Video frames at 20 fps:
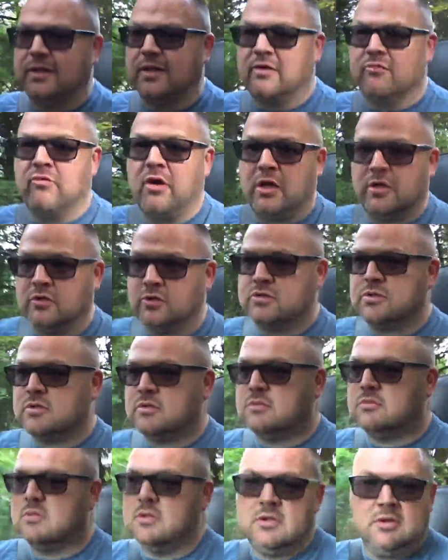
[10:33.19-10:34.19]
down the road,
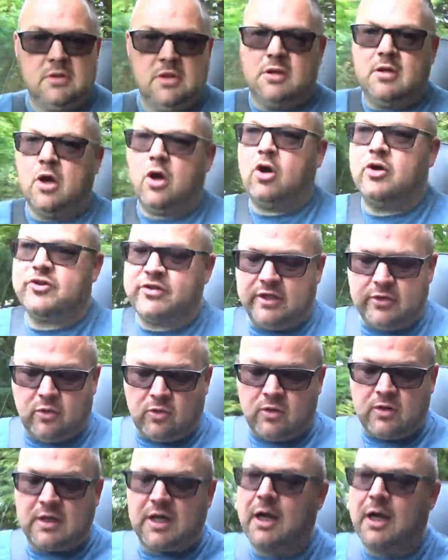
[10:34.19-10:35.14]
ideal.